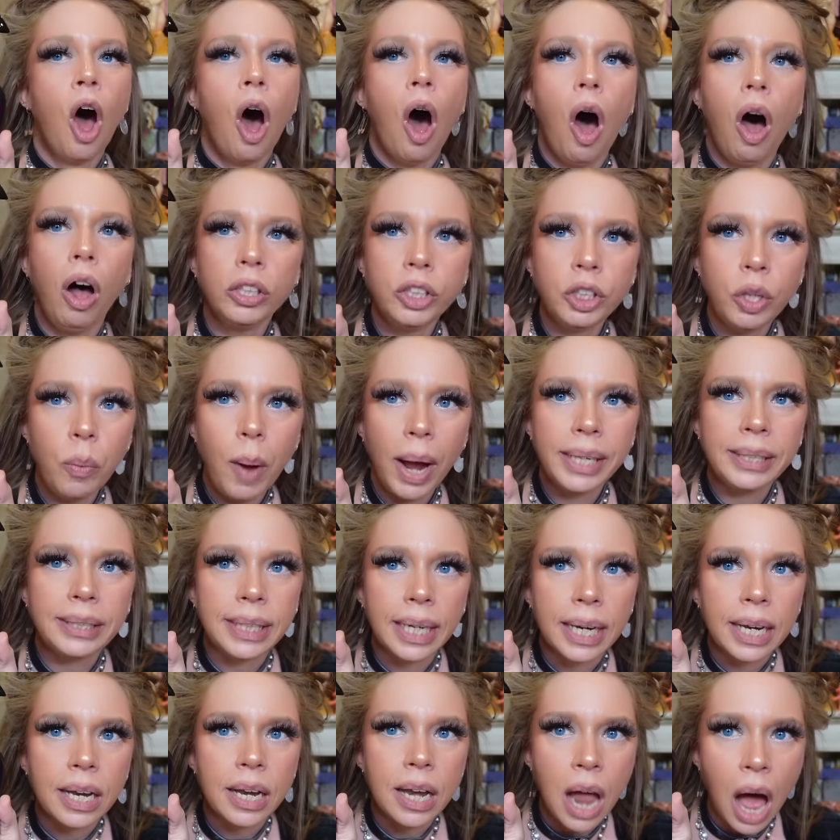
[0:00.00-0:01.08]
Also, I
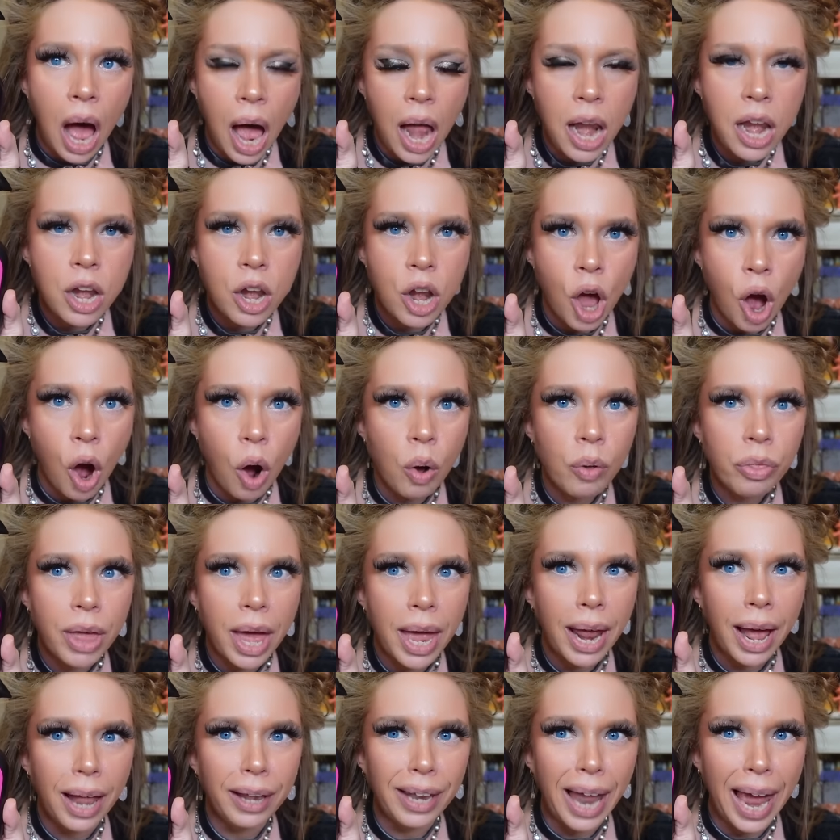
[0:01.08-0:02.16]
did not know
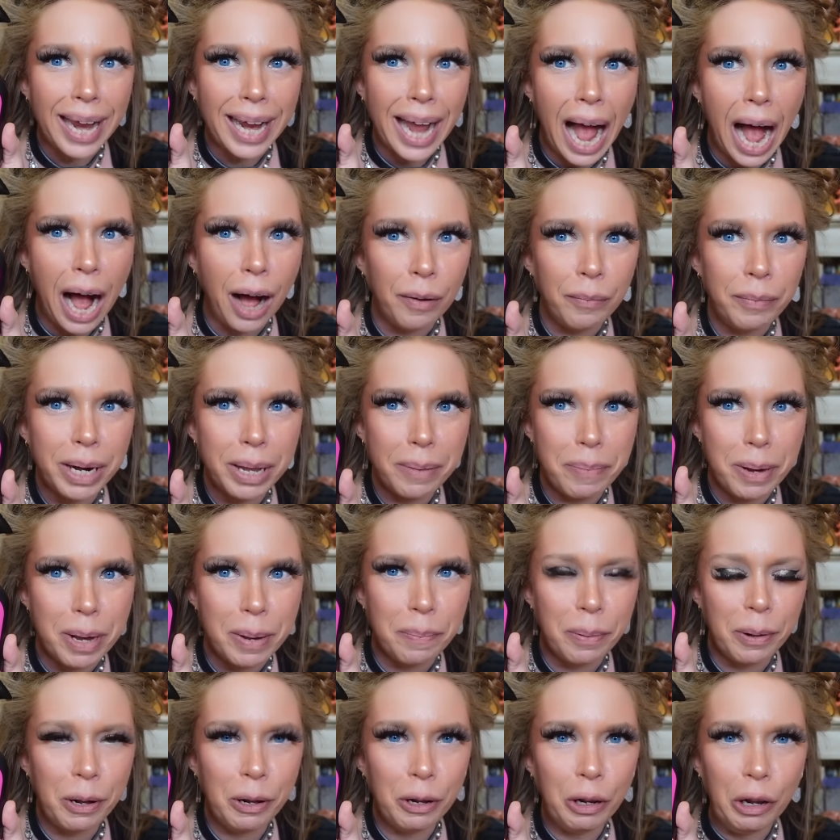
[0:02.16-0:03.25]
that like how many
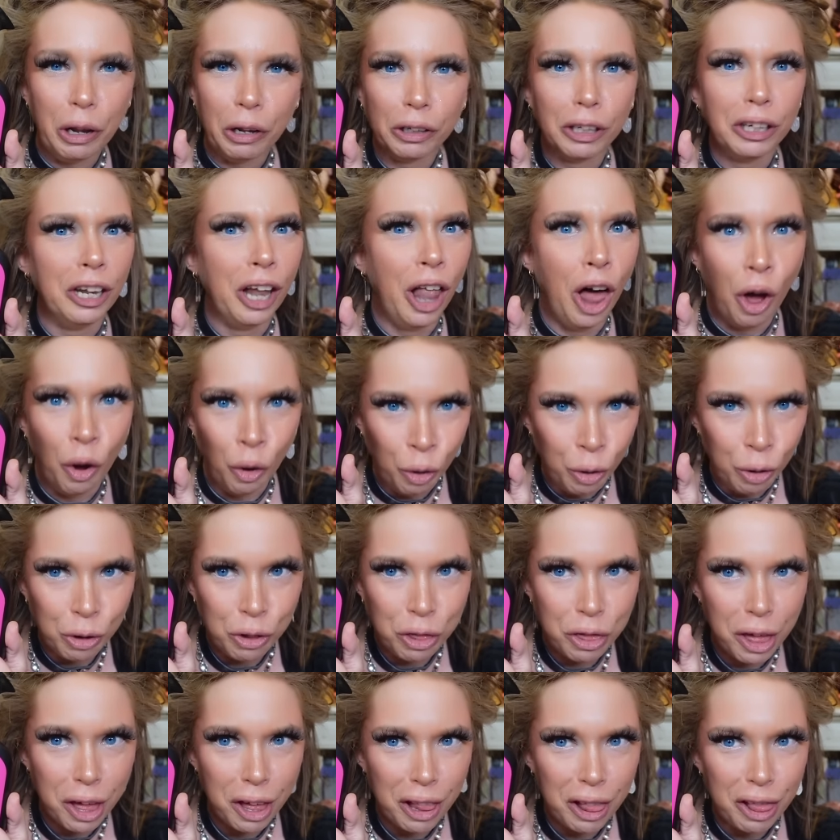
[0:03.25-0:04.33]
people loathe
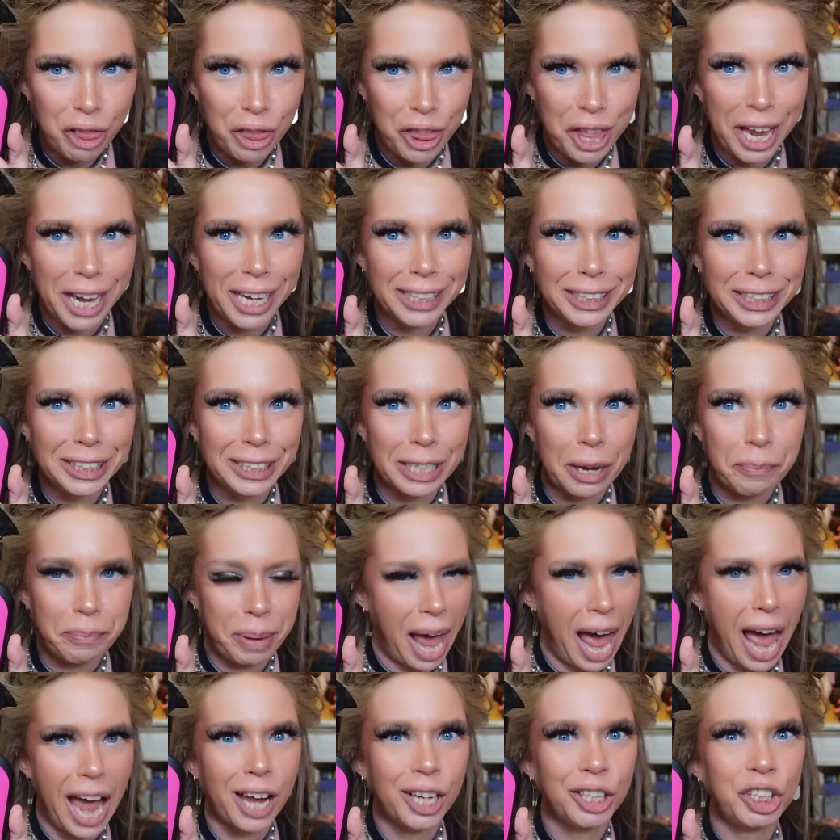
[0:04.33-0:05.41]
this
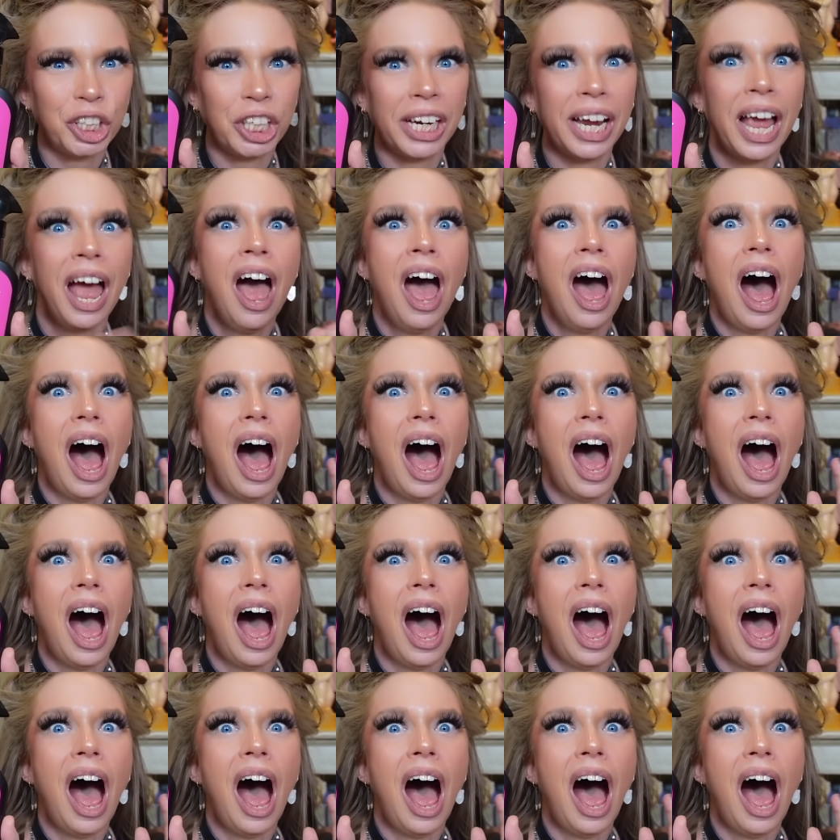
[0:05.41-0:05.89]
packaging.